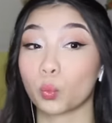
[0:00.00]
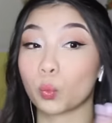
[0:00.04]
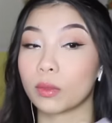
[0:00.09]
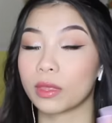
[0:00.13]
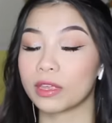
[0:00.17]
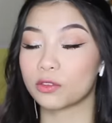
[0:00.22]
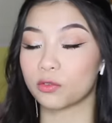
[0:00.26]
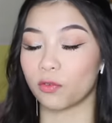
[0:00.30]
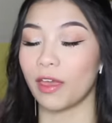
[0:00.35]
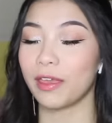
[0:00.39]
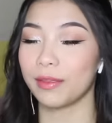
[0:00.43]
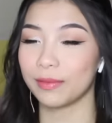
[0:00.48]
or you
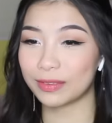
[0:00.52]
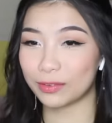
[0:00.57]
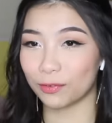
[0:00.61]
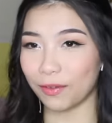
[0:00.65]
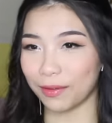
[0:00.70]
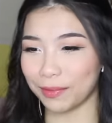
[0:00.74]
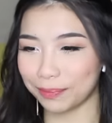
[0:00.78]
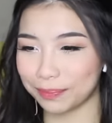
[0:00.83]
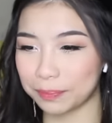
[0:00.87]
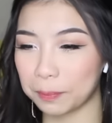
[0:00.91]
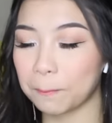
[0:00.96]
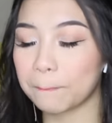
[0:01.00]
can oh,
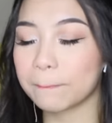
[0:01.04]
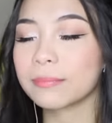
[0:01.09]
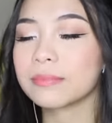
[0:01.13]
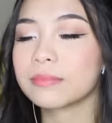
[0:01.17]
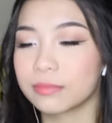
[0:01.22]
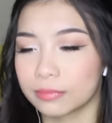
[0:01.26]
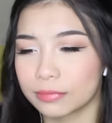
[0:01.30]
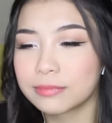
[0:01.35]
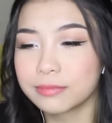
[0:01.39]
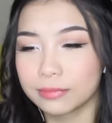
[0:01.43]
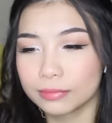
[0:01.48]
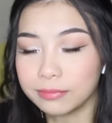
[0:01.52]
die
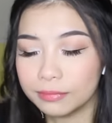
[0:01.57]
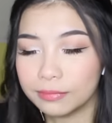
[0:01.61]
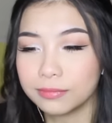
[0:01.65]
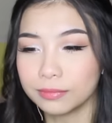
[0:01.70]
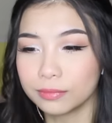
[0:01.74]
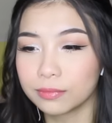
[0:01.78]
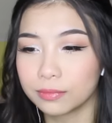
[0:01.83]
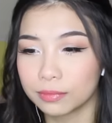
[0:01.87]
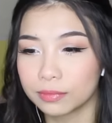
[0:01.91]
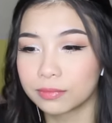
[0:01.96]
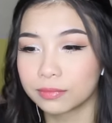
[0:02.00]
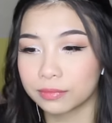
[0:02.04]
alone.
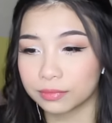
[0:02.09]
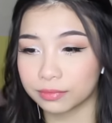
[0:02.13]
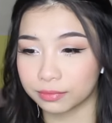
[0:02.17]
You can